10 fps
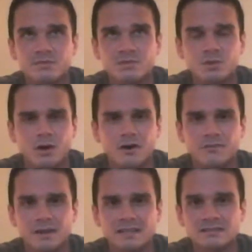
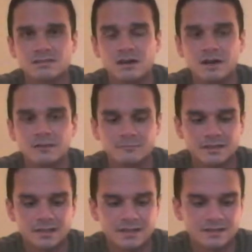12 pages long,
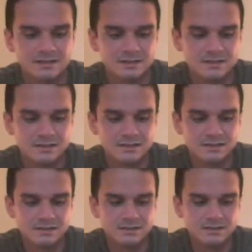but
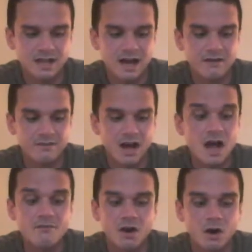yeah,
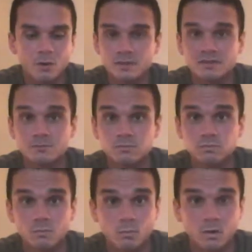I've always
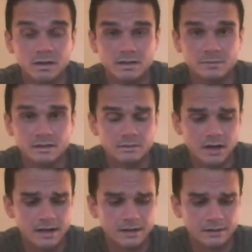wanted to be a
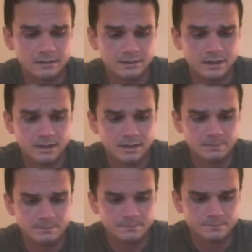writer,
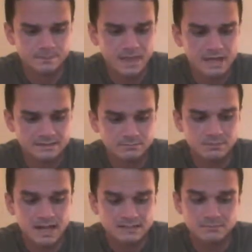and
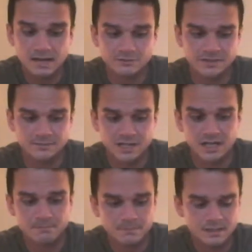that's my dream
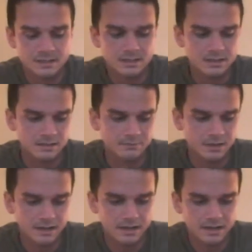job.
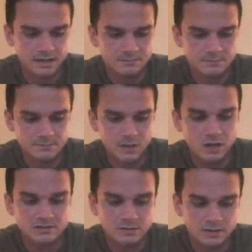But
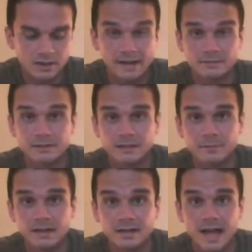also, I'd like to be a
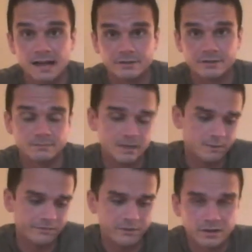comedic actor. That'd
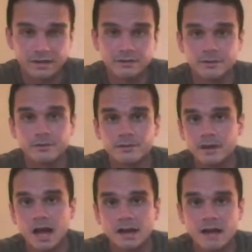be funny too.
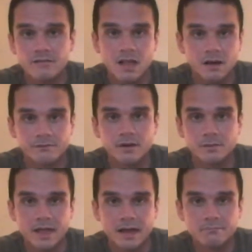I'd have a lot of fun
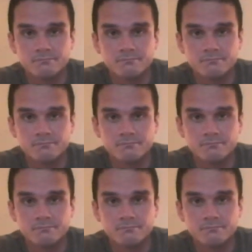with that.